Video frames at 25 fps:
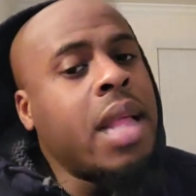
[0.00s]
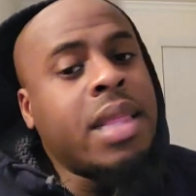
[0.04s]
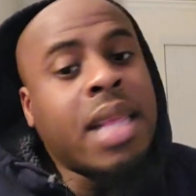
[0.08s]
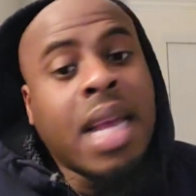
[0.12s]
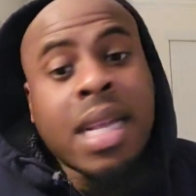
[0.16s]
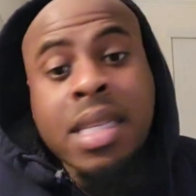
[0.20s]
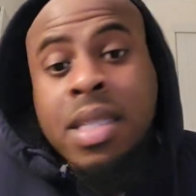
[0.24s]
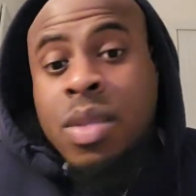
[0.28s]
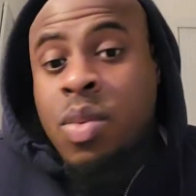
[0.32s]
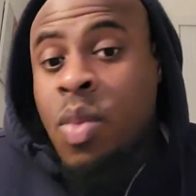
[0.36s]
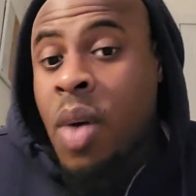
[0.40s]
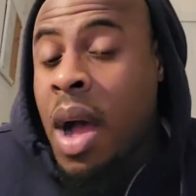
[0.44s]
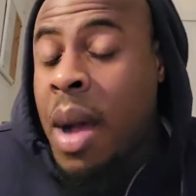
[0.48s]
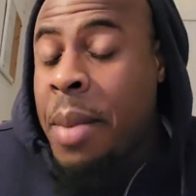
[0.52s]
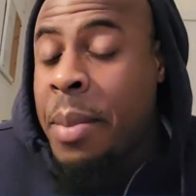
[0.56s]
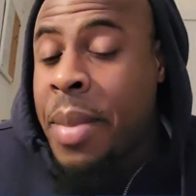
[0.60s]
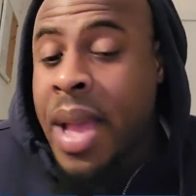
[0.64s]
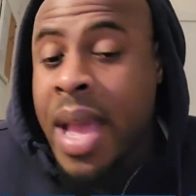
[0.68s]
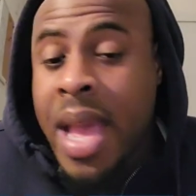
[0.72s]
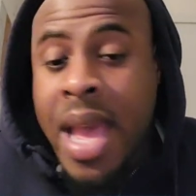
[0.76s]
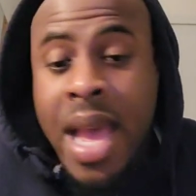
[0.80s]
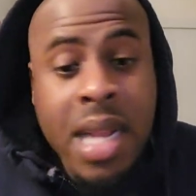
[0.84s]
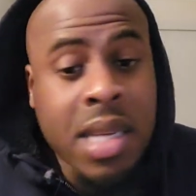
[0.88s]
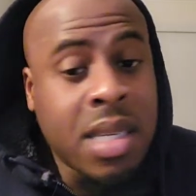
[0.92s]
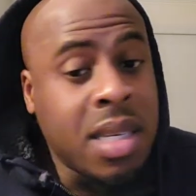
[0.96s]
That's why I'm
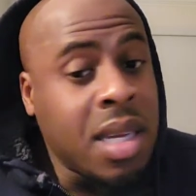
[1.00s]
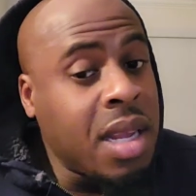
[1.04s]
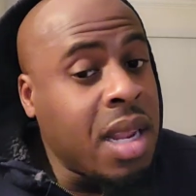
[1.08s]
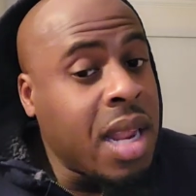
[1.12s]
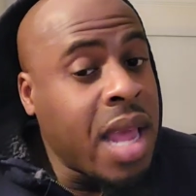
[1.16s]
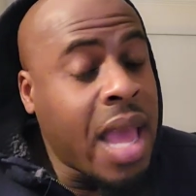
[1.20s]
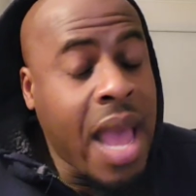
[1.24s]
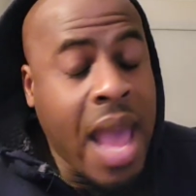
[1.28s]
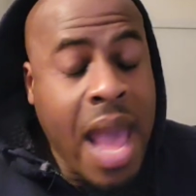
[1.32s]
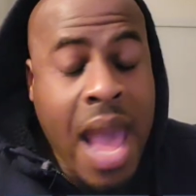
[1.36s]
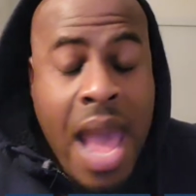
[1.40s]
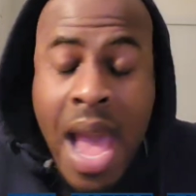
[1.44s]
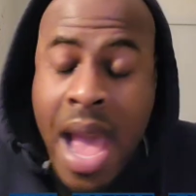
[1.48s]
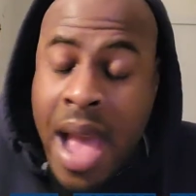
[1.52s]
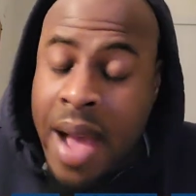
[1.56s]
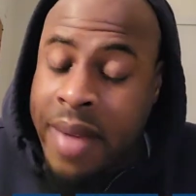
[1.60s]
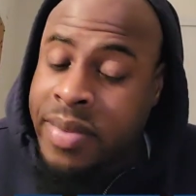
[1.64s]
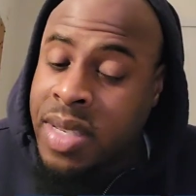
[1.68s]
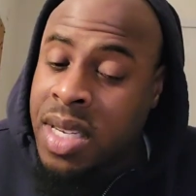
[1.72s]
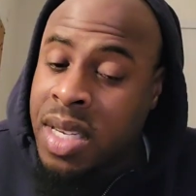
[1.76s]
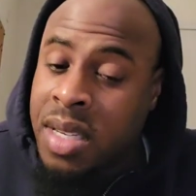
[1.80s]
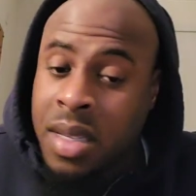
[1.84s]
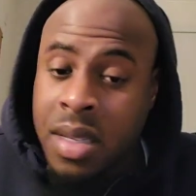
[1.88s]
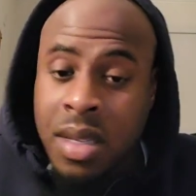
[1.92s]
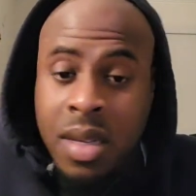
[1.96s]
gonna edge it.
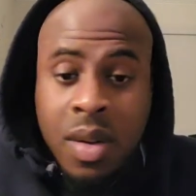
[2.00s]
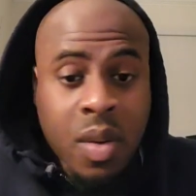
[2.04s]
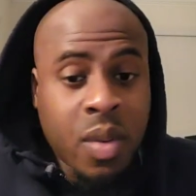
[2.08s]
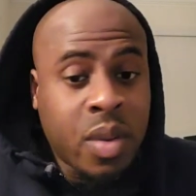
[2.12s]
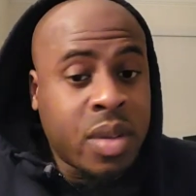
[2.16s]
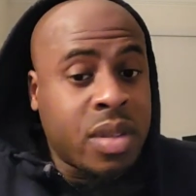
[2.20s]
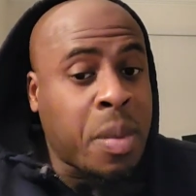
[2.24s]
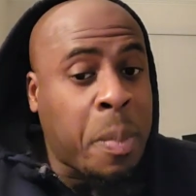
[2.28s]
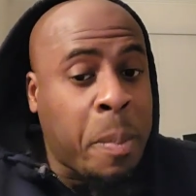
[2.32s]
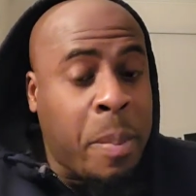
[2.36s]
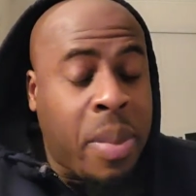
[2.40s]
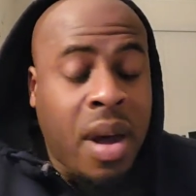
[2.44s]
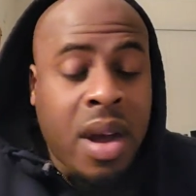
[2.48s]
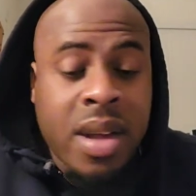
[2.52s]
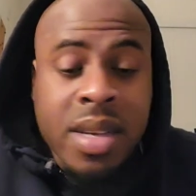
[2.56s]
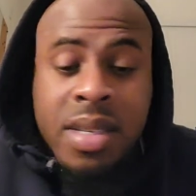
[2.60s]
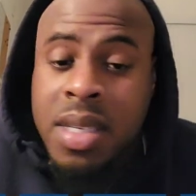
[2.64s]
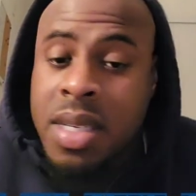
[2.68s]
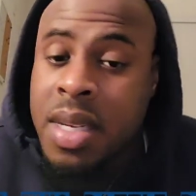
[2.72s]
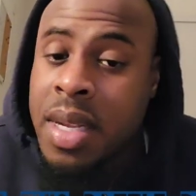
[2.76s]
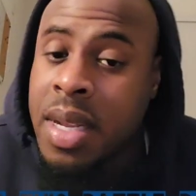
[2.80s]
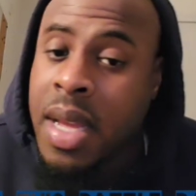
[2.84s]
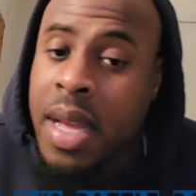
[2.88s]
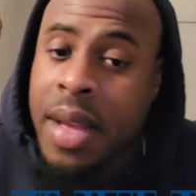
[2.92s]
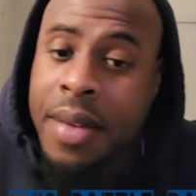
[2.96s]
Av just was
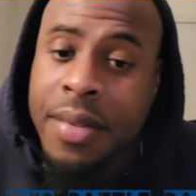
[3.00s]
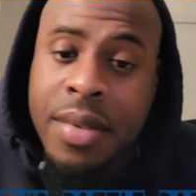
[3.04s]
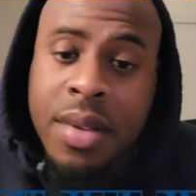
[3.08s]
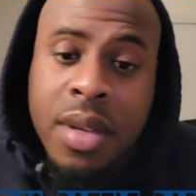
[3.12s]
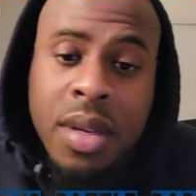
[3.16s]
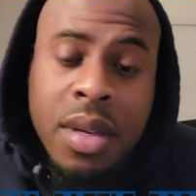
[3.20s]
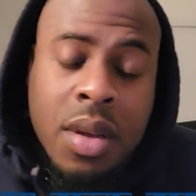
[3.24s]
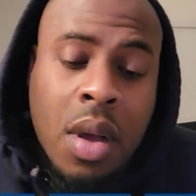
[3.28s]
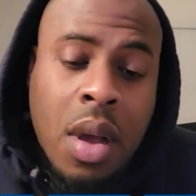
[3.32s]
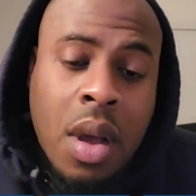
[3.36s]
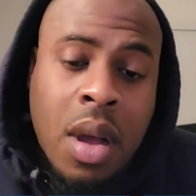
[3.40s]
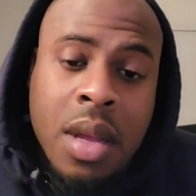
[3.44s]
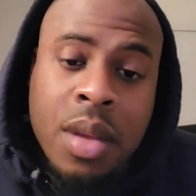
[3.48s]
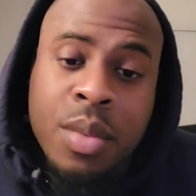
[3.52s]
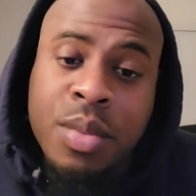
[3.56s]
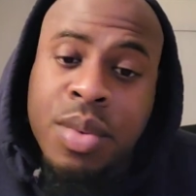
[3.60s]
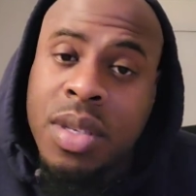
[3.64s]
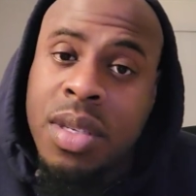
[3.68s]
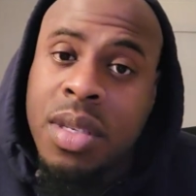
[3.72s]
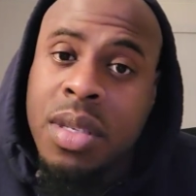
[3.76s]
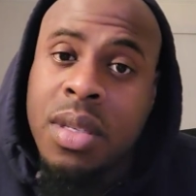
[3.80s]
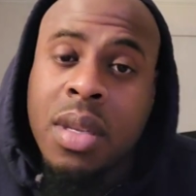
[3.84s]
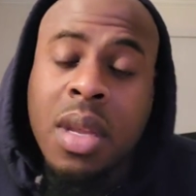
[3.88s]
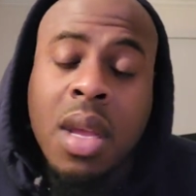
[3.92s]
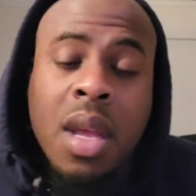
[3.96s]
punching heavier, y'all. He
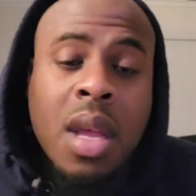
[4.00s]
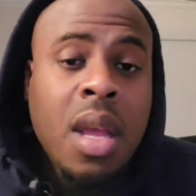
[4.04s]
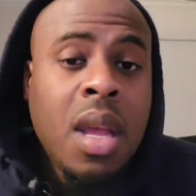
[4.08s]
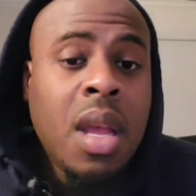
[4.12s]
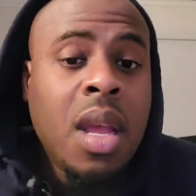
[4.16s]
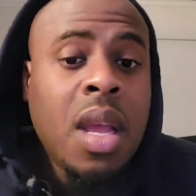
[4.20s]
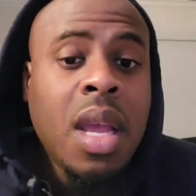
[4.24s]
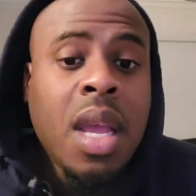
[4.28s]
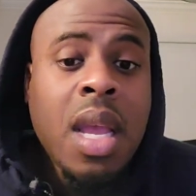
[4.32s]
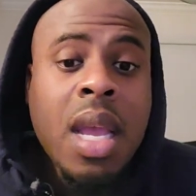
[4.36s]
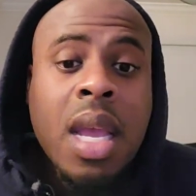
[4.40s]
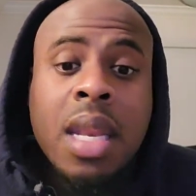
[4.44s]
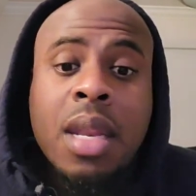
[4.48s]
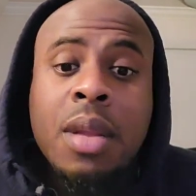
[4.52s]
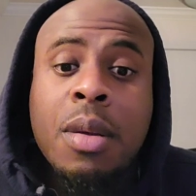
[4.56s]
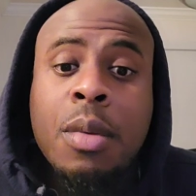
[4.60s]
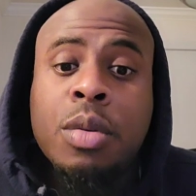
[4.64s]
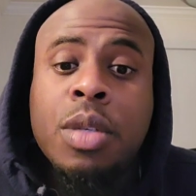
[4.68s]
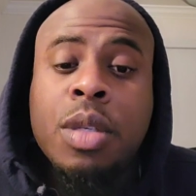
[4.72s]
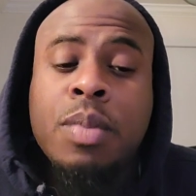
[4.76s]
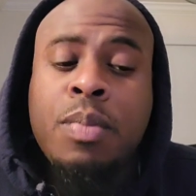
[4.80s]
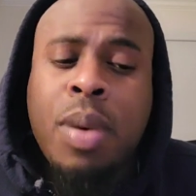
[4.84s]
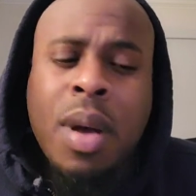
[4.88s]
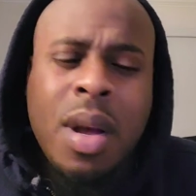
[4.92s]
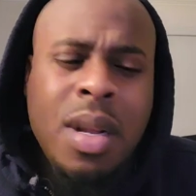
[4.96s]

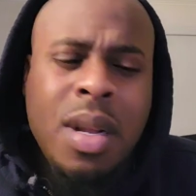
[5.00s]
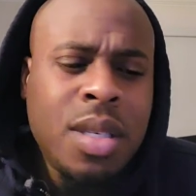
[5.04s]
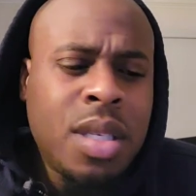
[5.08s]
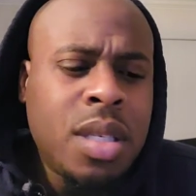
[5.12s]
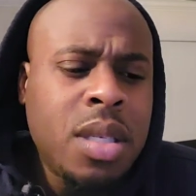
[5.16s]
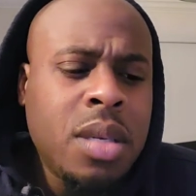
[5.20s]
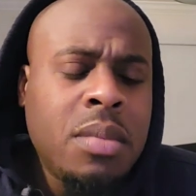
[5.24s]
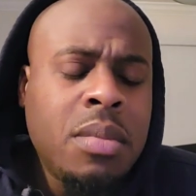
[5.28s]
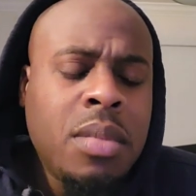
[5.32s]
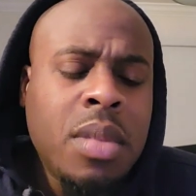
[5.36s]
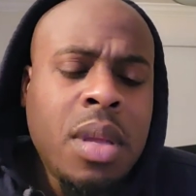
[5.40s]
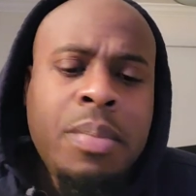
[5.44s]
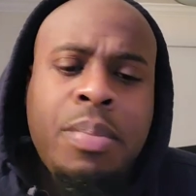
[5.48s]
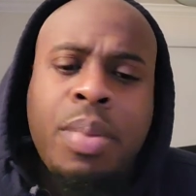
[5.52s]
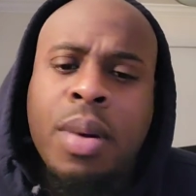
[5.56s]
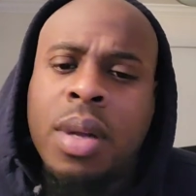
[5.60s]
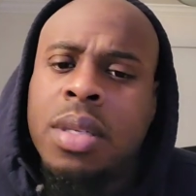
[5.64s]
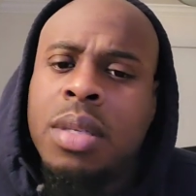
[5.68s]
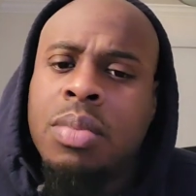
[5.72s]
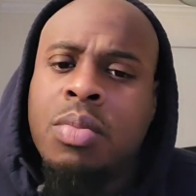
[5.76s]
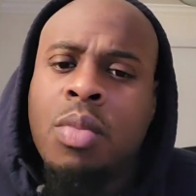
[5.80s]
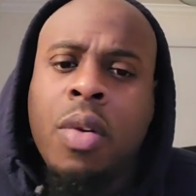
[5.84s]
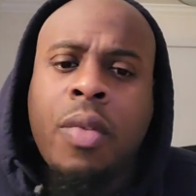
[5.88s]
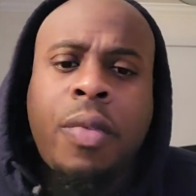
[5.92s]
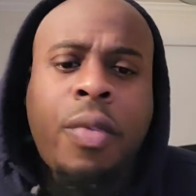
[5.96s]
was punching. He
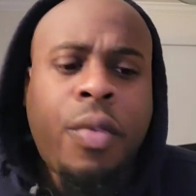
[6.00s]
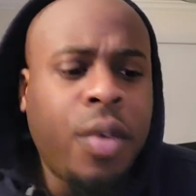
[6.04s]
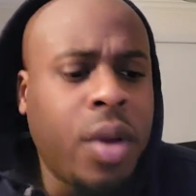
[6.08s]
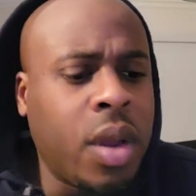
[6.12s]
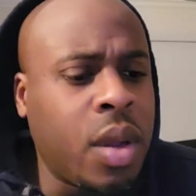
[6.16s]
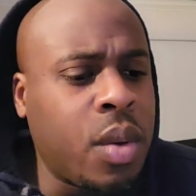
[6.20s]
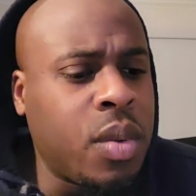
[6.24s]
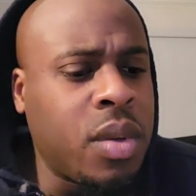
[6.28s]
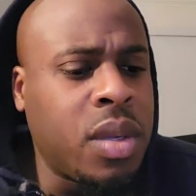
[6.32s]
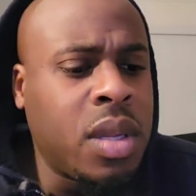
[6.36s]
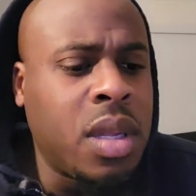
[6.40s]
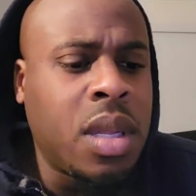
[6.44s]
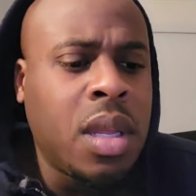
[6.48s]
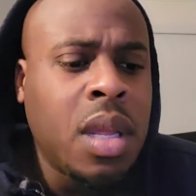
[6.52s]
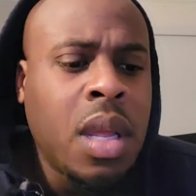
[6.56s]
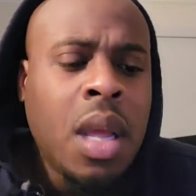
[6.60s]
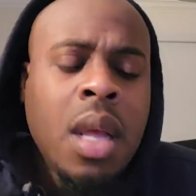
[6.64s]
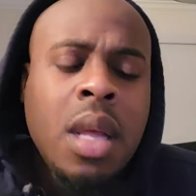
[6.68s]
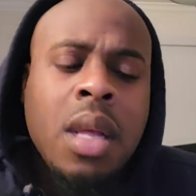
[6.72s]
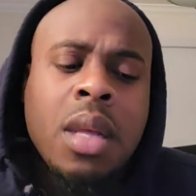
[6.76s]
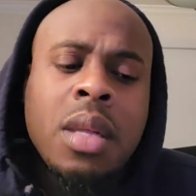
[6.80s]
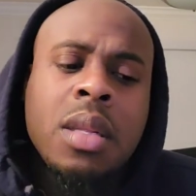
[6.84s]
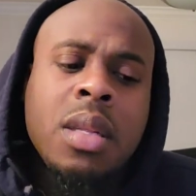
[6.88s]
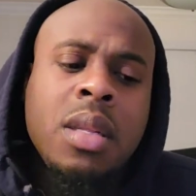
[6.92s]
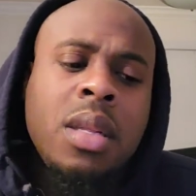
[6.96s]
punched more frequently.
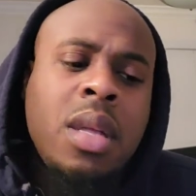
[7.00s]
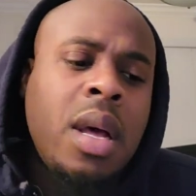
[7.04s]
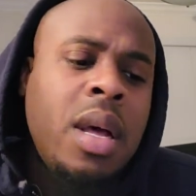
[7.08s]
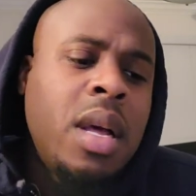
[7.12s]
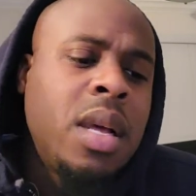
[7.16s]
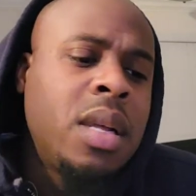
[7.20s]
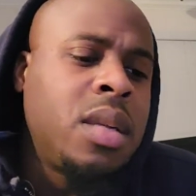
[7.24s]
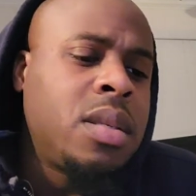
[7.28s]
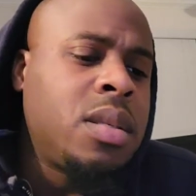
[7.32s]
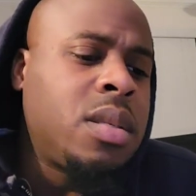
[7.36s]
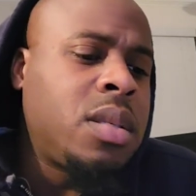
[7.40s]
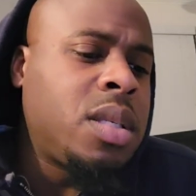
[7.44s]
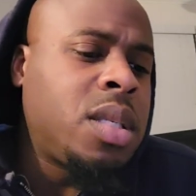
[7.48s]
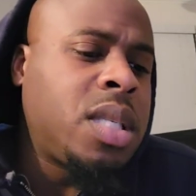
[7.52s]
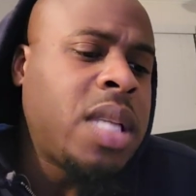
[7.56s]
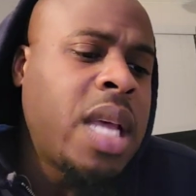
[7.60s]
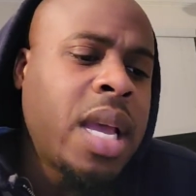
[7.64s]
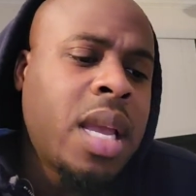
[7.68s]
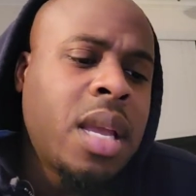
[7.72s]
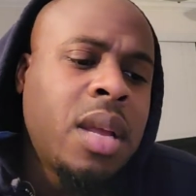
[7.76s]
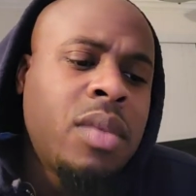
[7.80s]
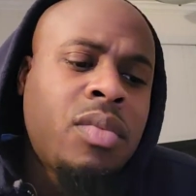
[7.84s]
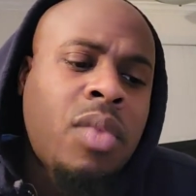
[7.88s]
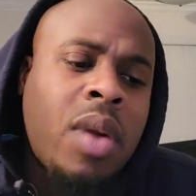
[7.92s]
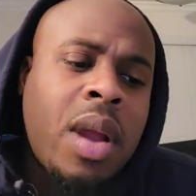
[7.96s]
The
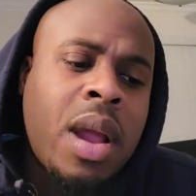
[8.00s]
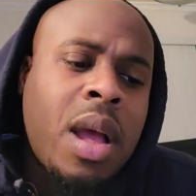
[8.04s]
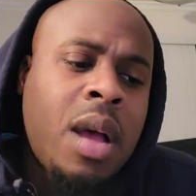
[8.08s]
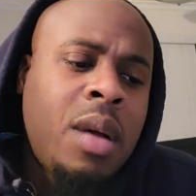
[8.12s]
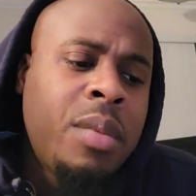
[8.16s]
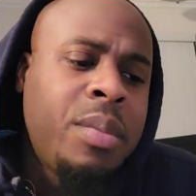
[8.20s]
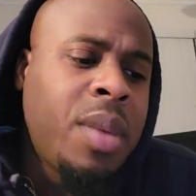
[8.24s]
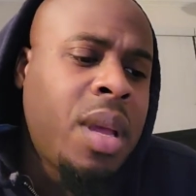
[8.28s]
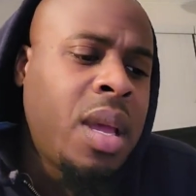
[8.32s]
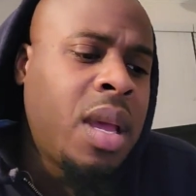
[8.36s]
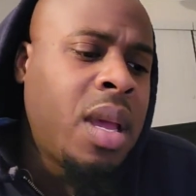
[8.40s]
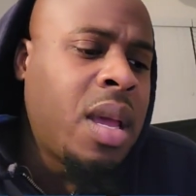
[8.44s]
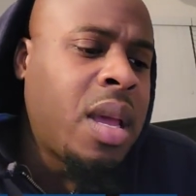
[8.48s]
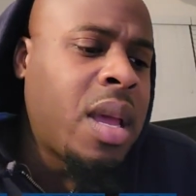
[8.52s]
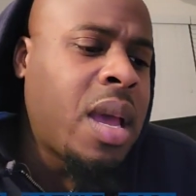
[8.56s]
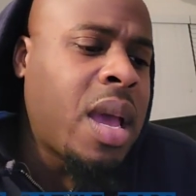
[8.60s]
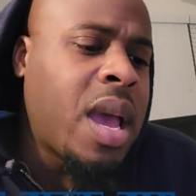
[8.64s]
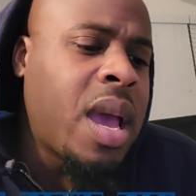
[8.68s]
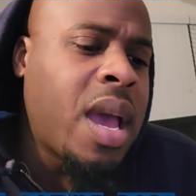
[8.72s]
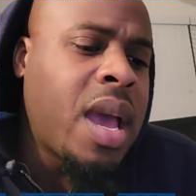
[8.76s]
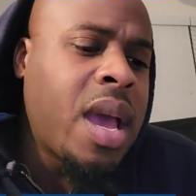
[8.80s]
second round, man,